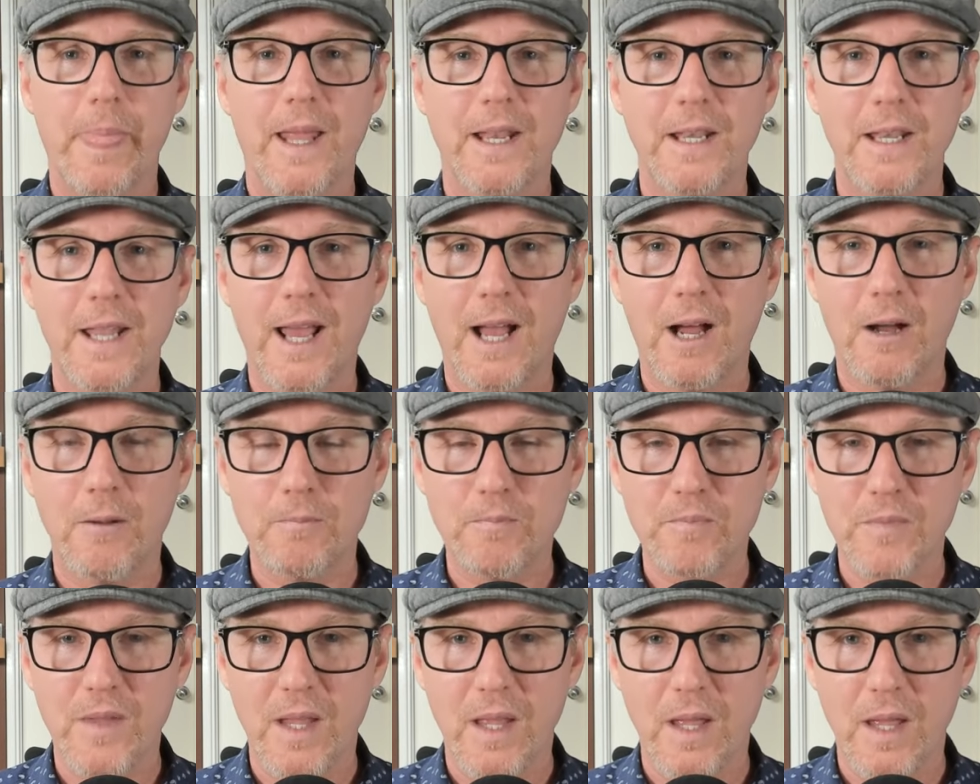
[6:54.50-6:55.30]
Now,
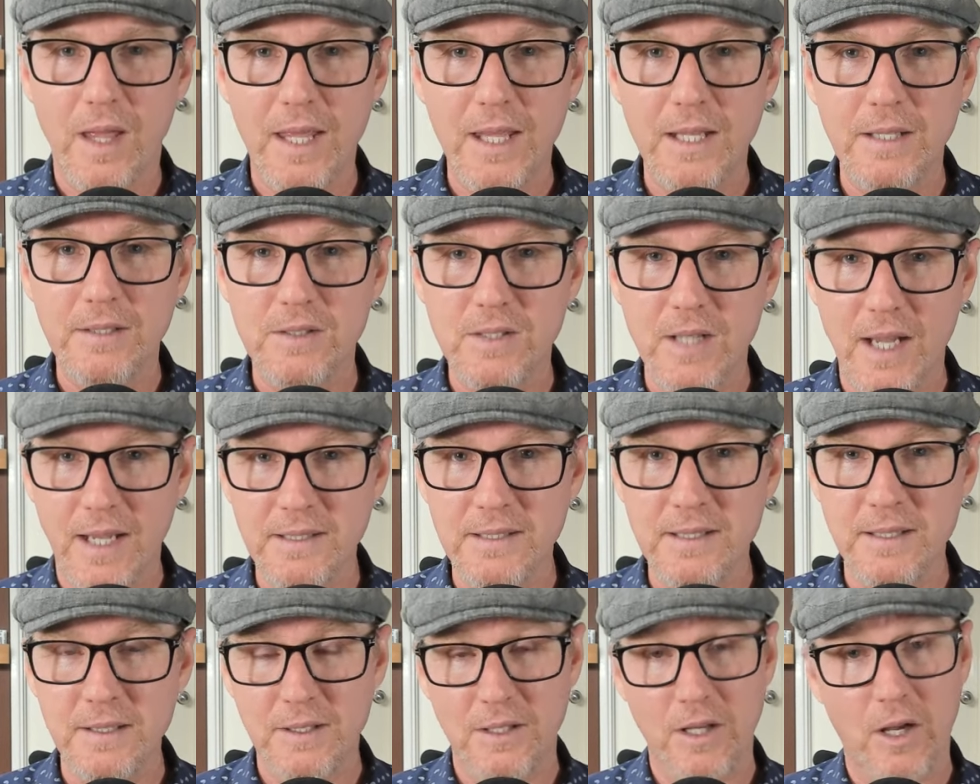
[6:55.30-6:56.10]
it
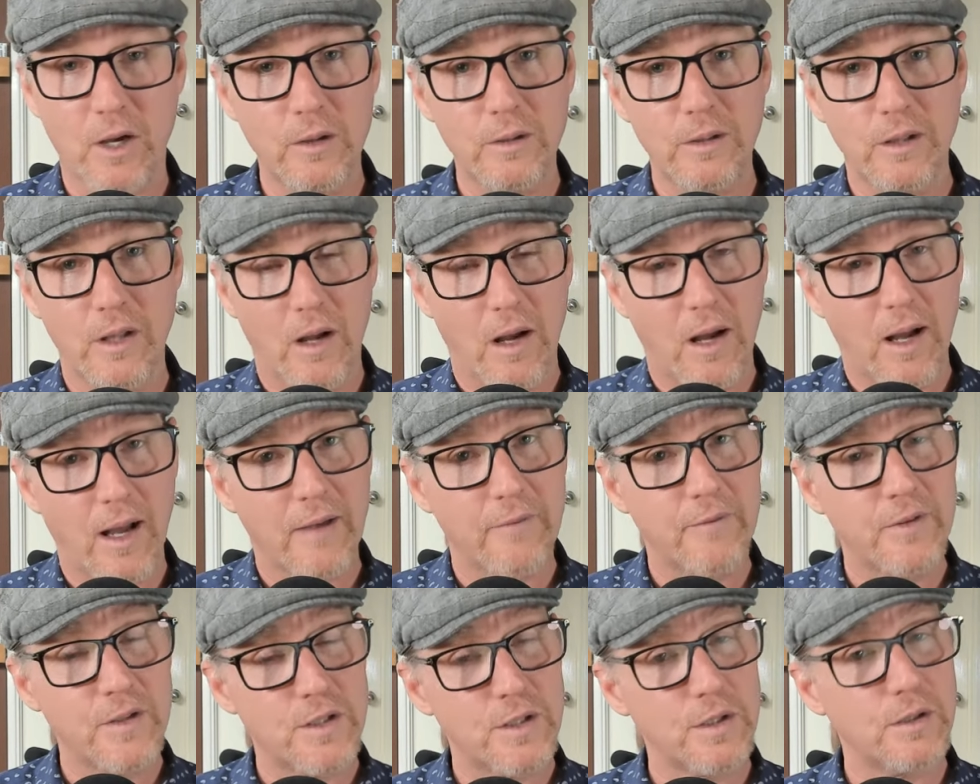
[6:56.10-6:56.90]
doesn't go
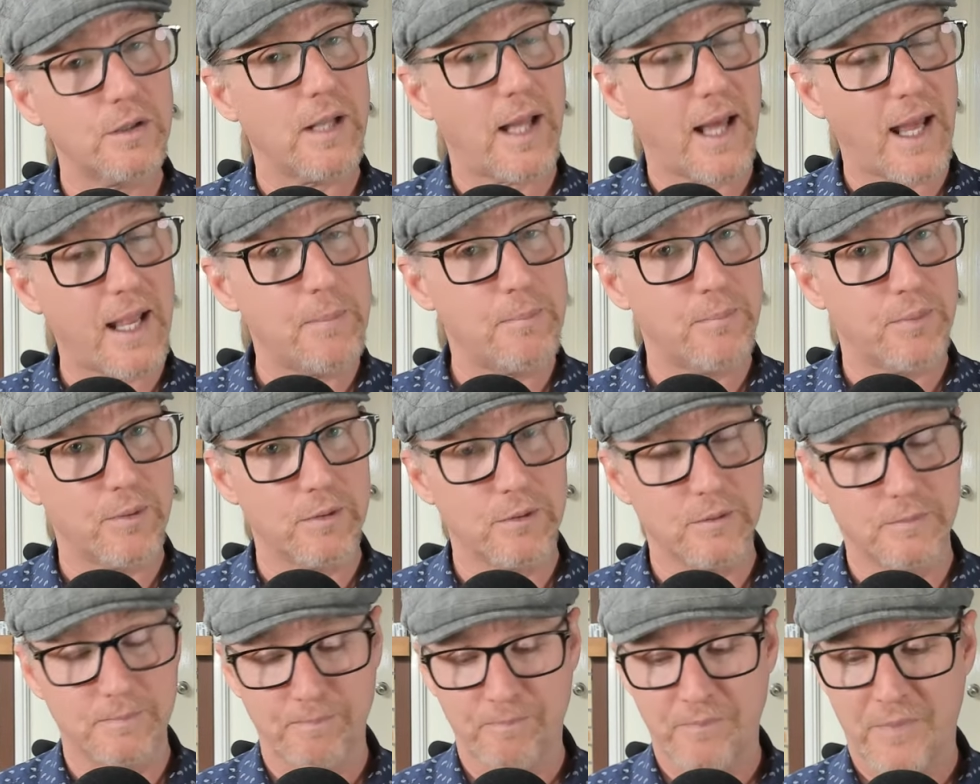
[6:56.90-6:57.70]
live until
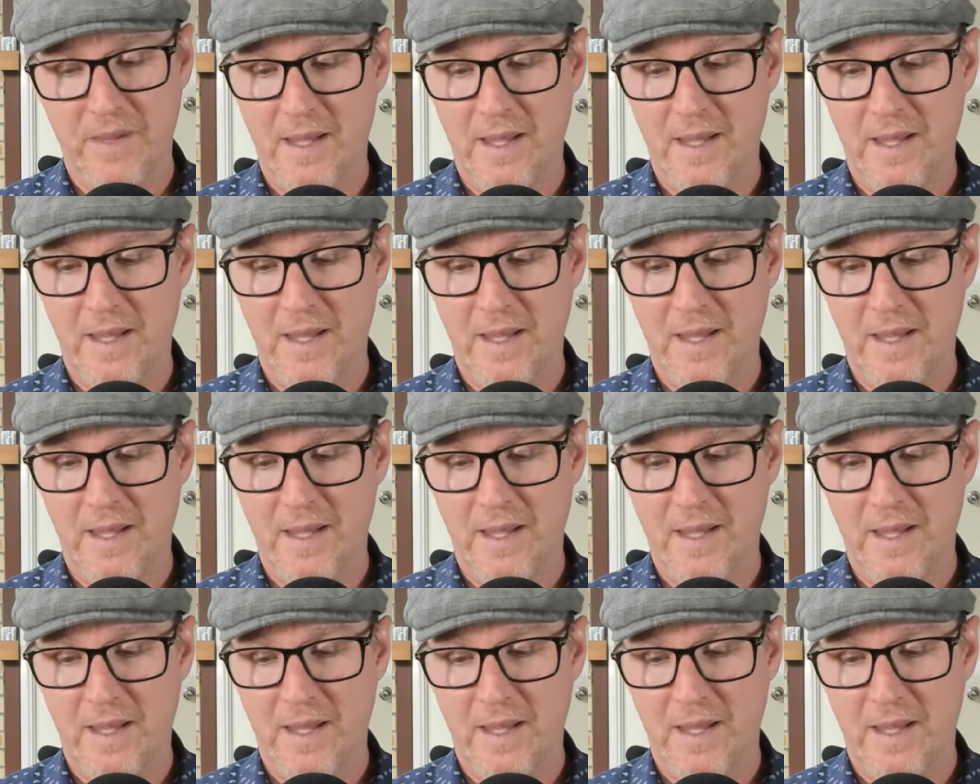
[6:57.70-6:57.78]
April,